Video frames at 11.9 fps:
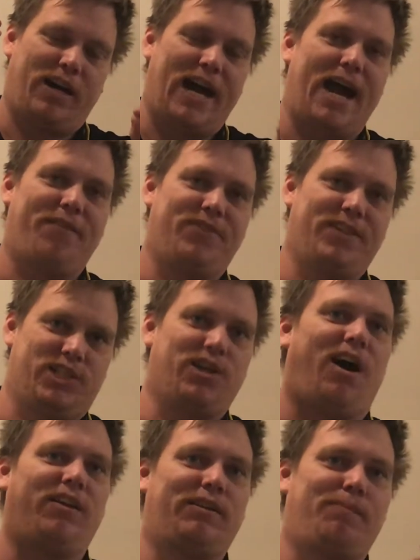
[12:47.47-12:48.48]
have the
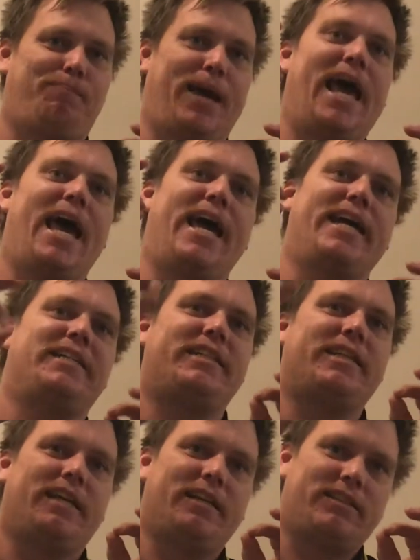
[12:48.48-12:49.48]
dollar pegged
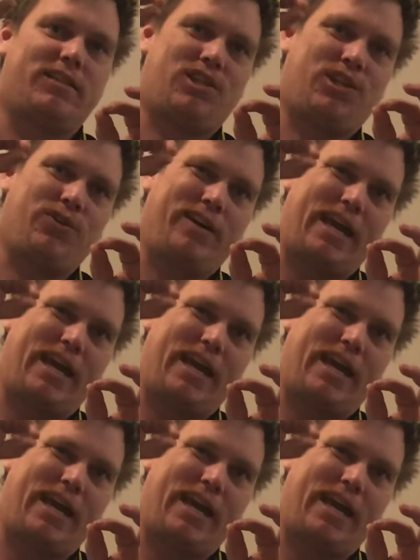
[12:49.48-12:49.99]
to